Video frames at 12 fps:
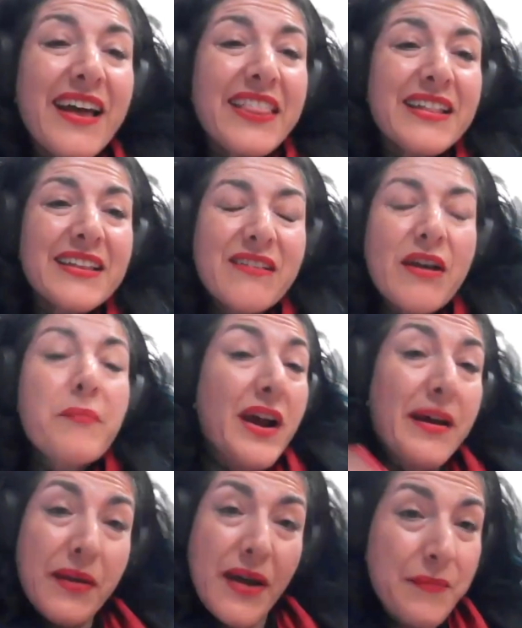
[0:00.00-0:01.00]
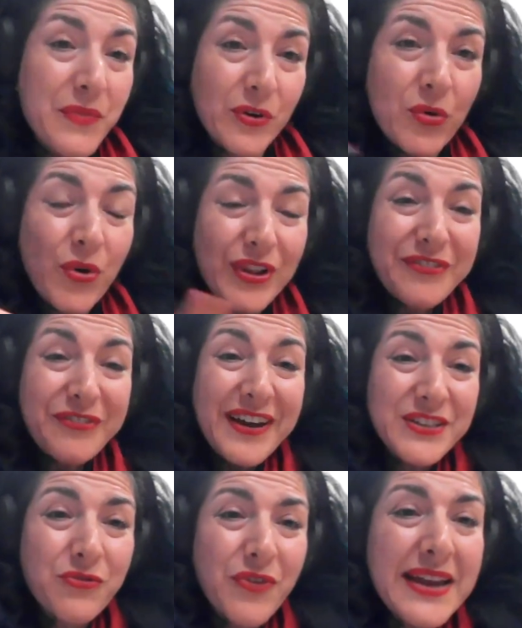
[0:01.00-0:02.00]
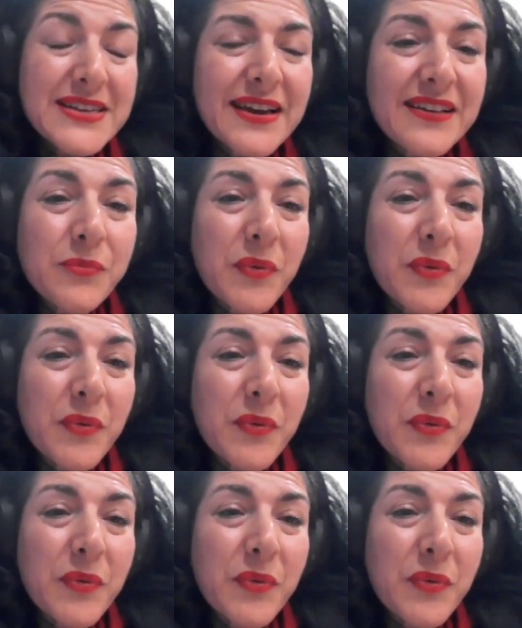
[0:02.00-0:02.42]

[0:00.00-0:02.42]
I think that's, I mean, I, I'm not qualified to rate us,